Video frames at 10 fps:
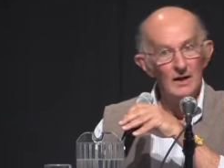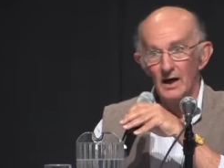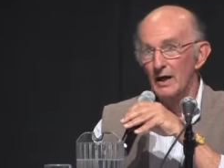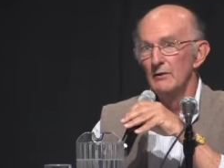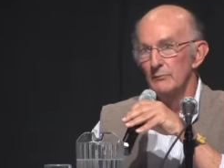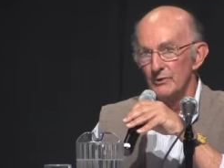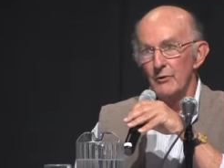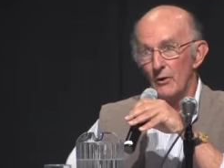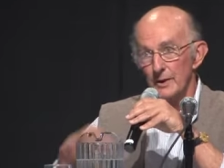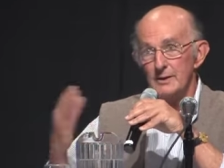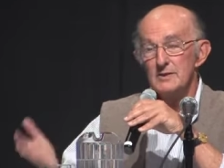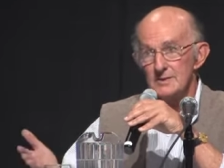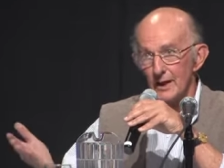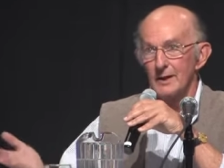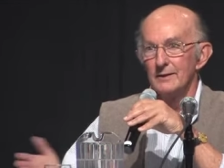uh, we've already
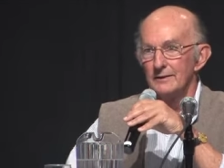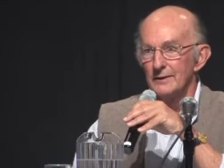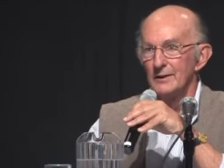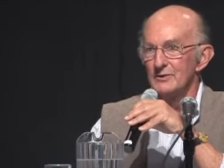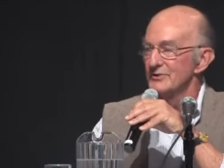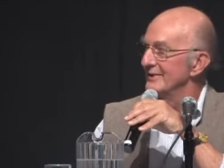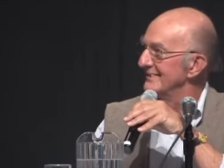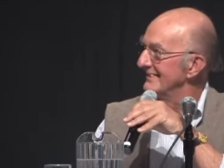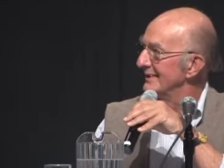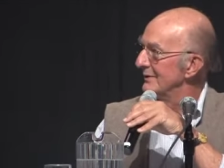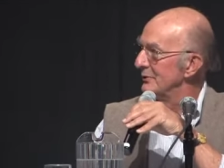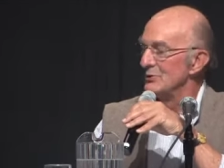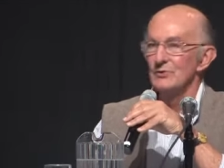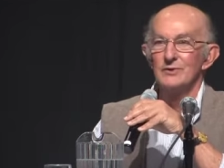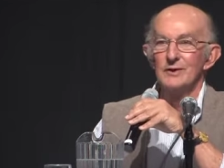decided this, and uh,
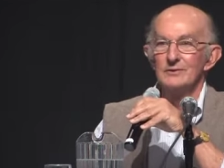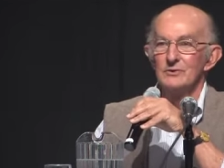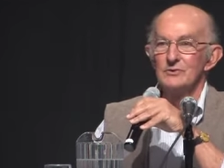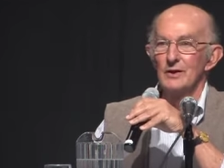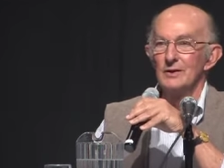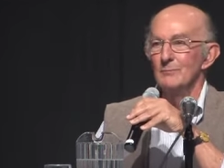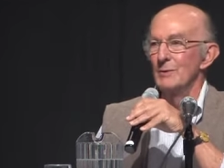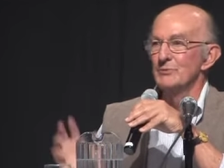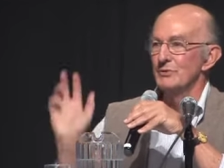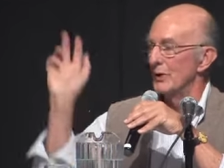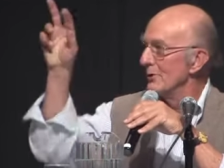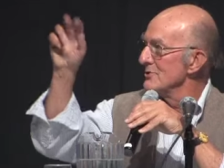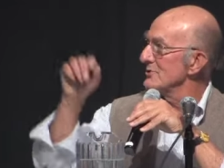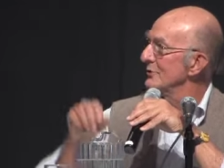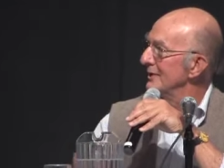usually they just send them
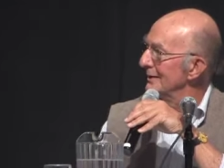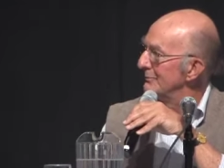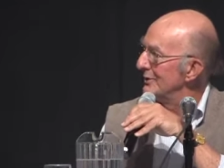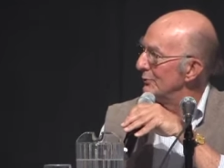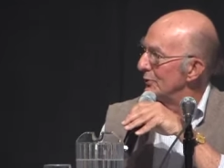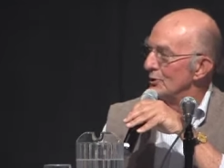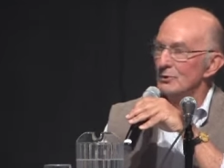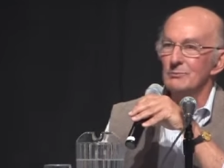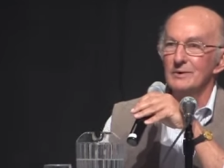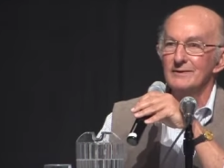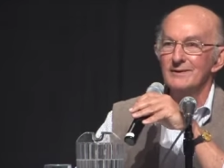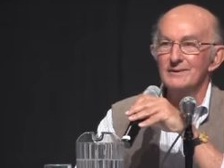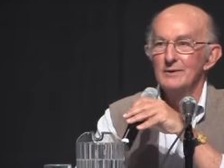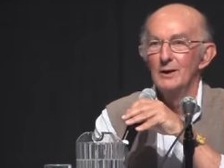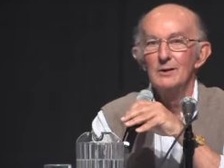upstairs to an empty room and uh,
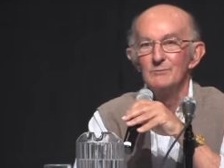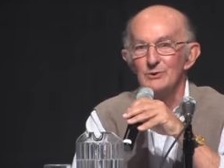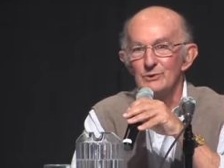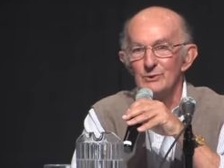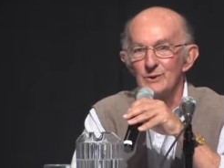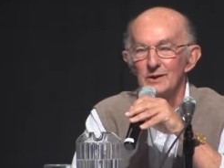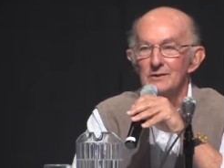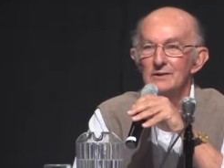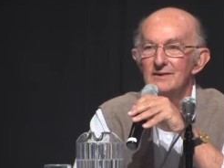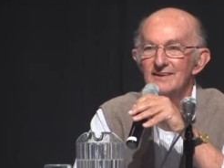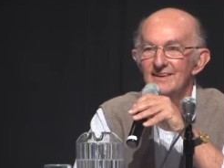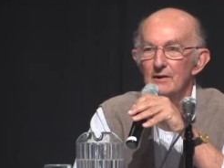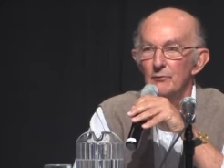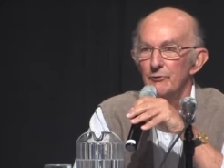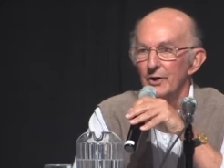tell them to uh,
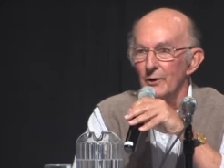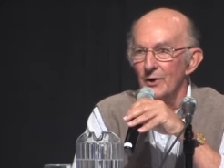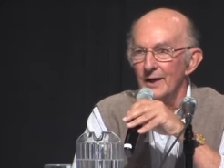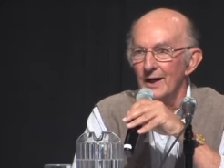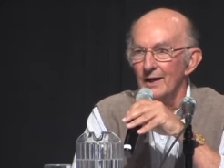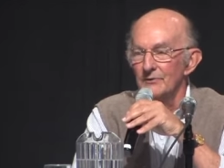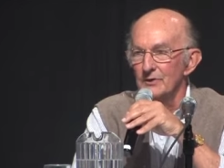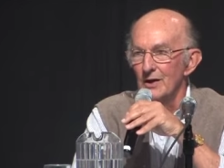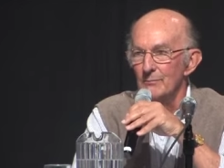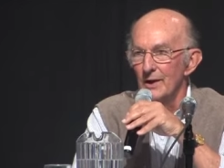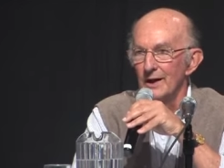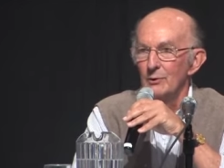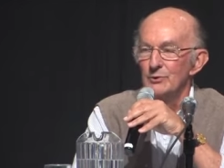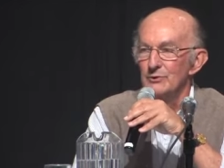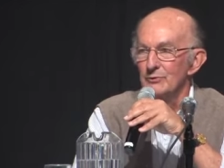figure it out and come
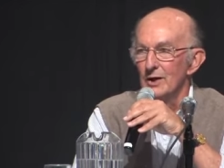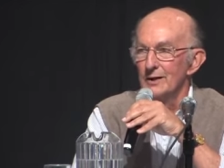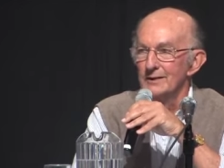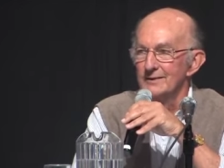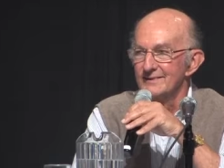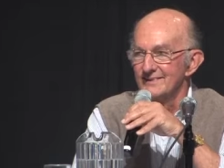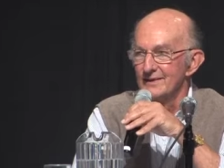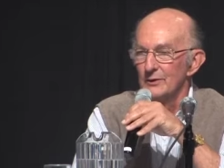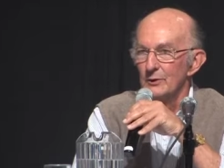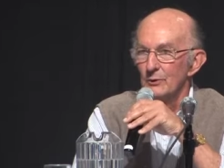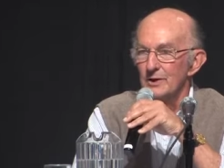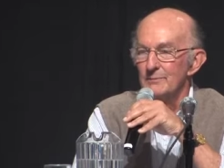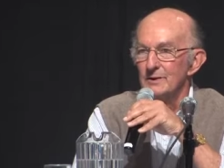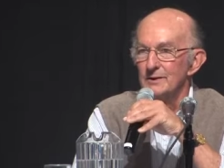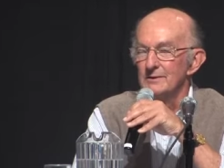back when you've got a, an
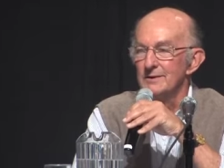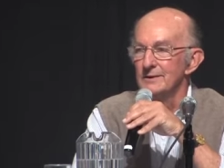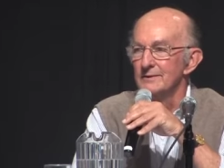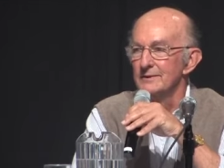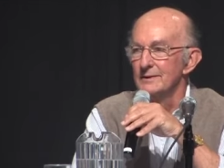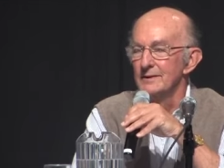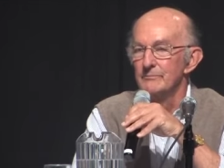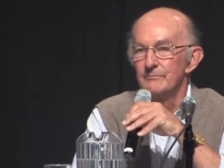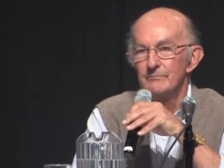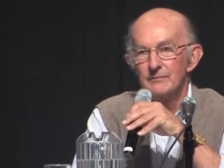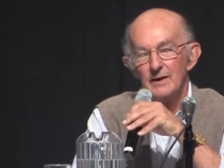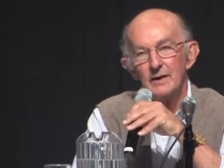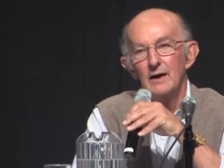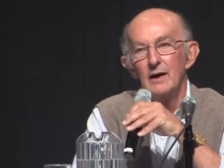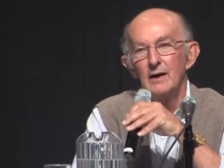agreement. And uh,
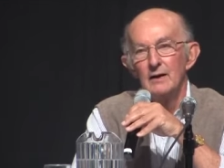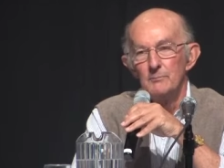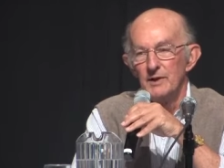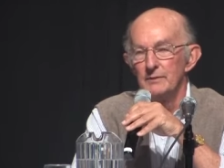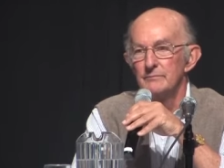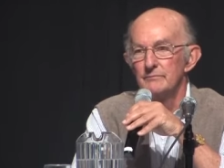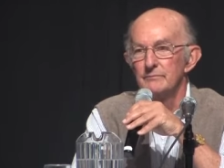but